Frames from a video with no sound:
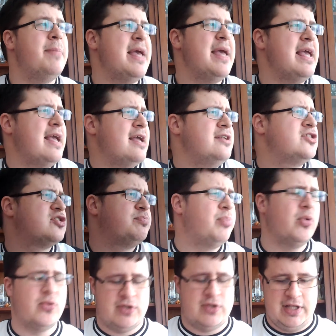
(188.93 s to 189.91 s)
Even
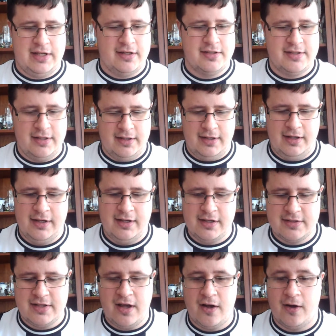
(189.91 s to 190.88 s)
be in sports in
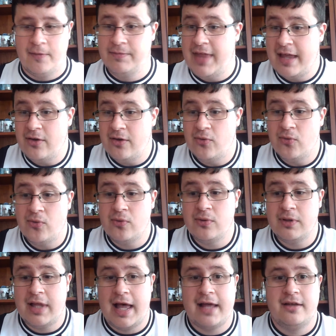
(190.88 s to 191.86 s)
Qatar,
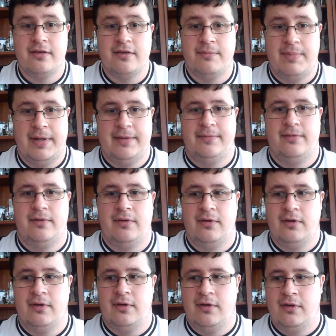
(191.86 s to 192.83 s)
they all had
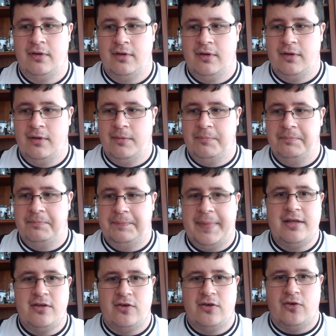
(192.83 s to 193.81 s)
an
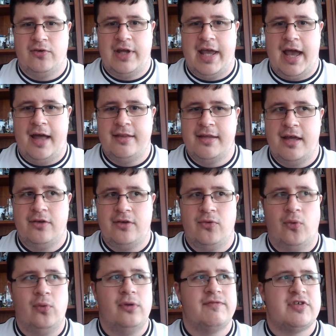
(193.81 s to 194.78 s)
opinion on
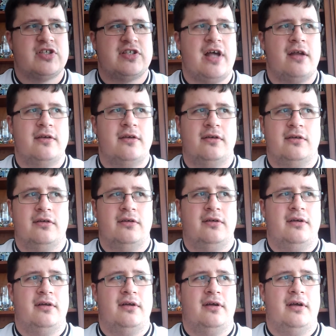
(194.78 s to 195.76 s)
it, and then all of a
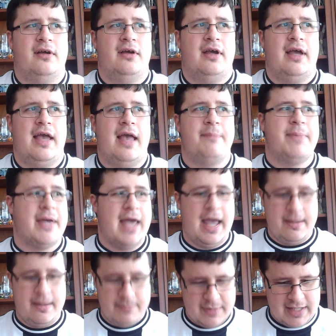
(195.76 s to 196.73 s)
sudden
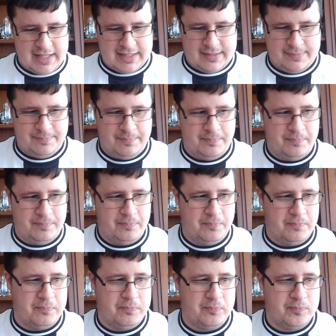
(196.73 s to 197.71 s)
it became
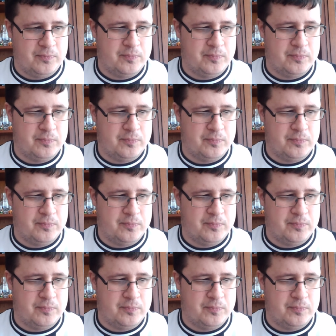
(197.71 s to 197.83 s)
this,